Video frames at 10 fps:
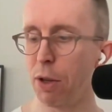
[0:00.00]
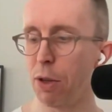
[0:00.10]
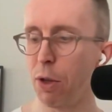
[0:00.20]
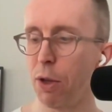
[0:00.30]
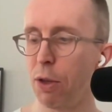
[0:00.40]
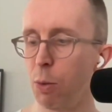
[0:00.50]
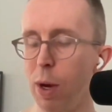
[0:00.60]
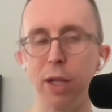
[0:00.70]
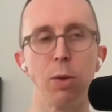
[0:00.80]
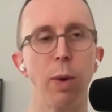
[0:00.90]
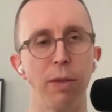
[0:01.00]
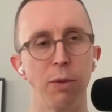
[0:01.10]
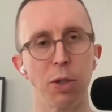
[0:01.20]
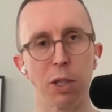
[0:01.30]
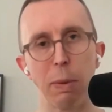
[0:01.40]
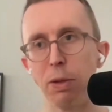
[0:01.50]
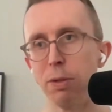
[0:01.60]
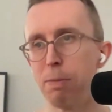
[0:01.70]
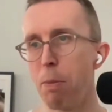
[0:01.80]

the whys and wherefores, I suppose.